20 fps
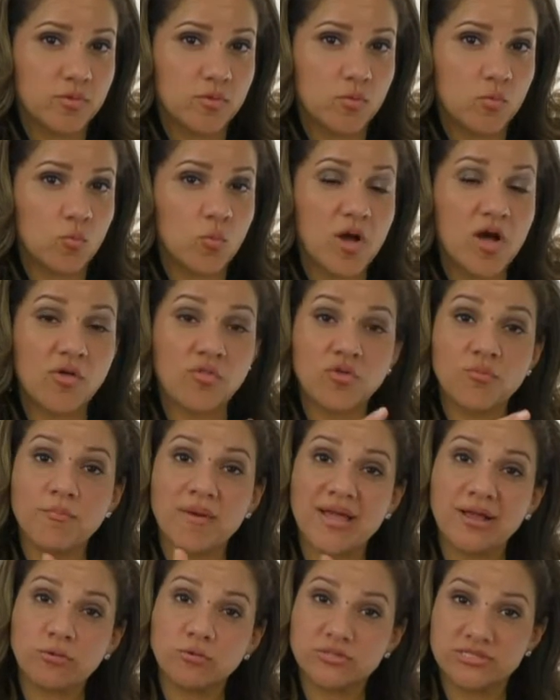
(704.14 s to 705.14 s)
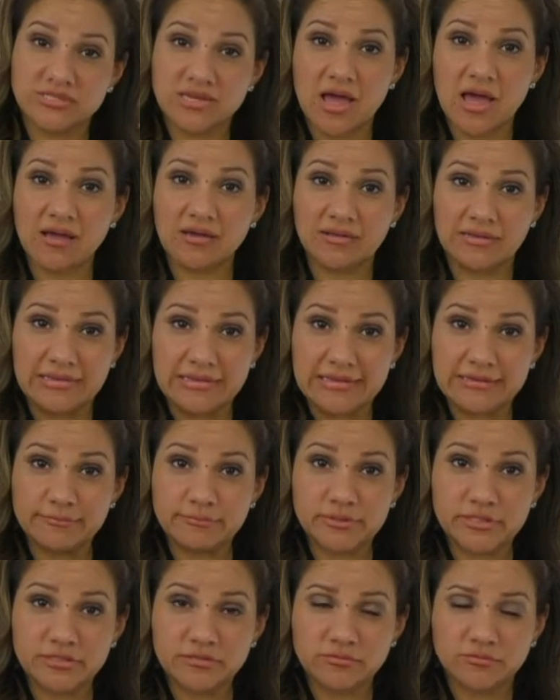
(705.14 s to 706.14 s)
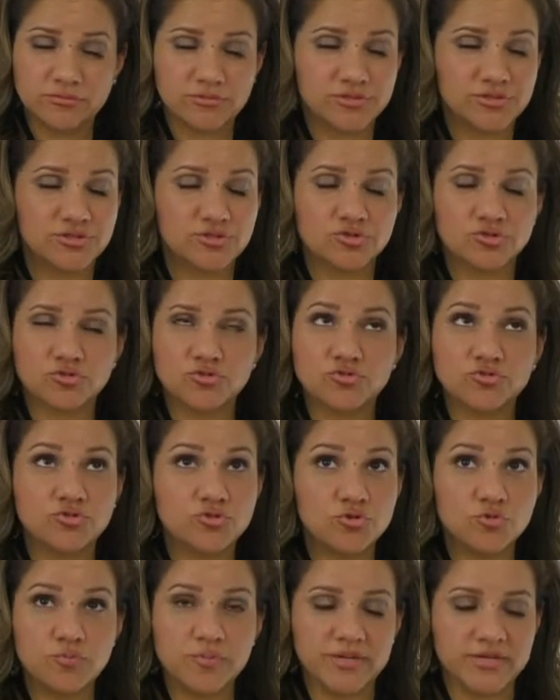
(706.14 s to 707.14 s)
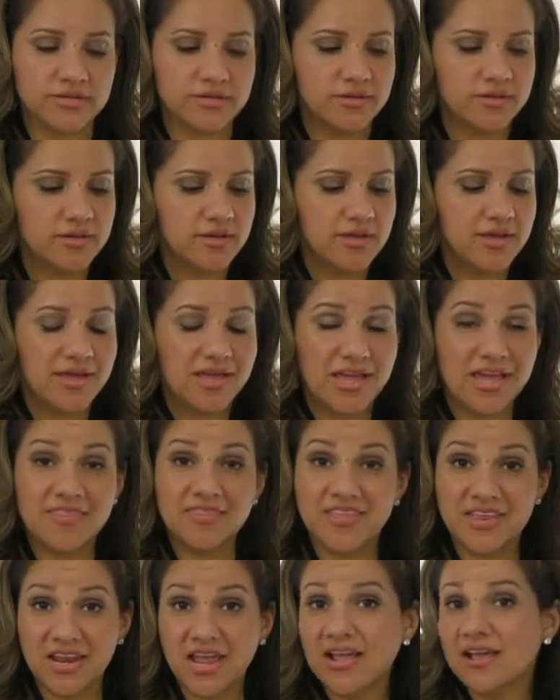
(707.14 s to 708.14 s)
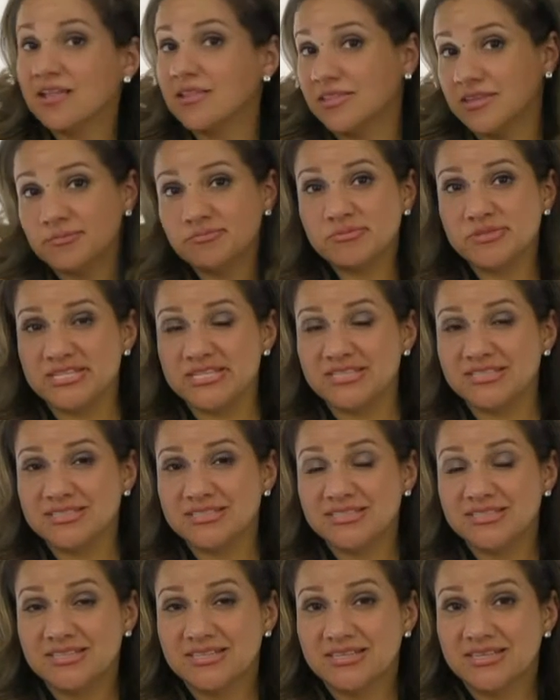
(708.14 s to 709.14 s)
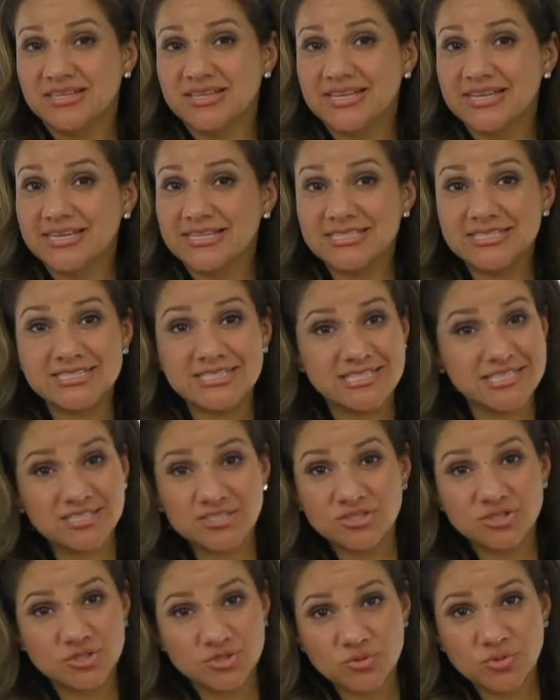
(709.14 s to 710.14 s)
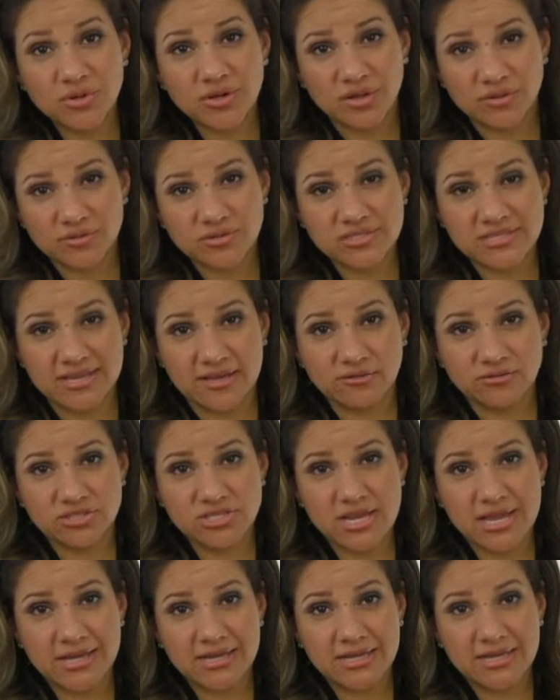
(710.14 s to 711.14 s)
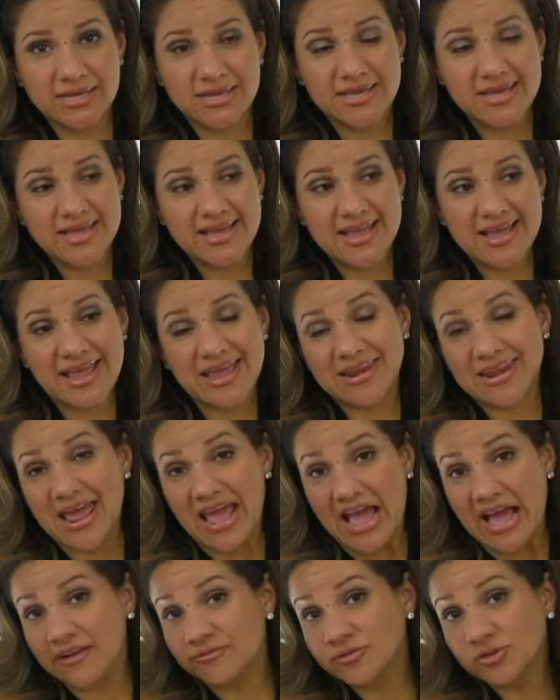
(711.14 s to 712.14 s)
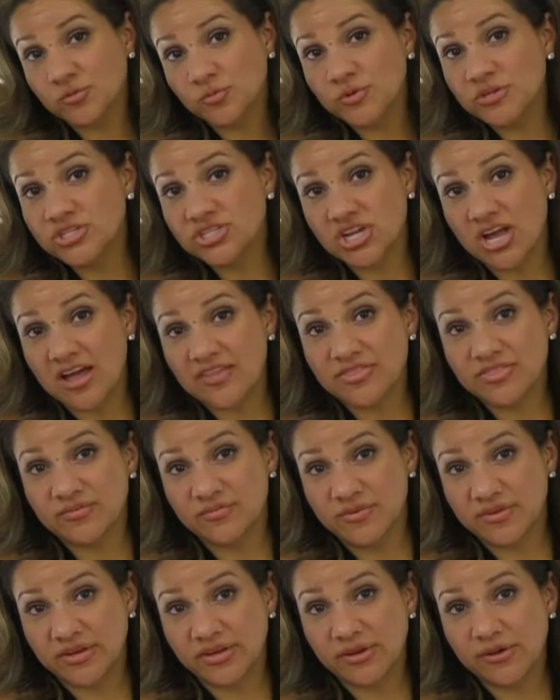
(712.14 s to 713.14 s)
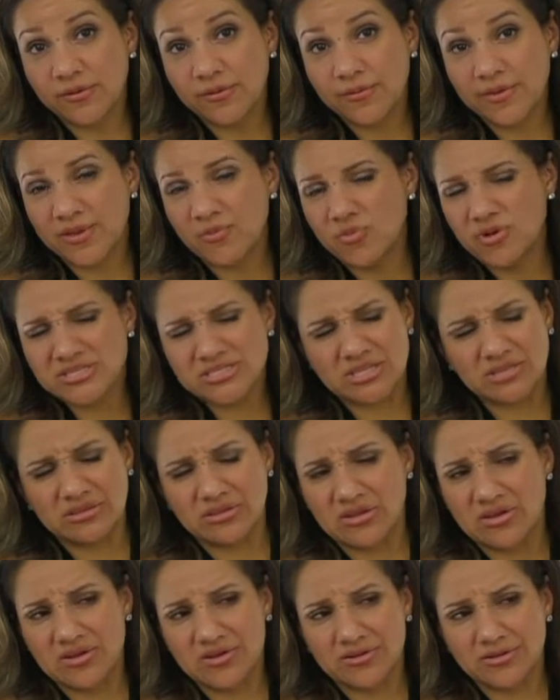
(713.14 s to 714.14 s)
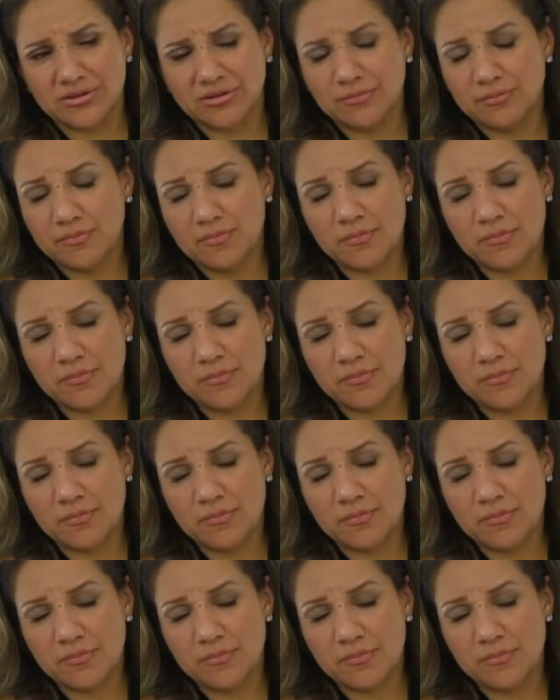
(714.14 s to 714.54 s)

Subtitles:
while the mic was not clipped, just stupid, and then I clipped it and didn't do another sound check. And after we shot the video, it wasn't long,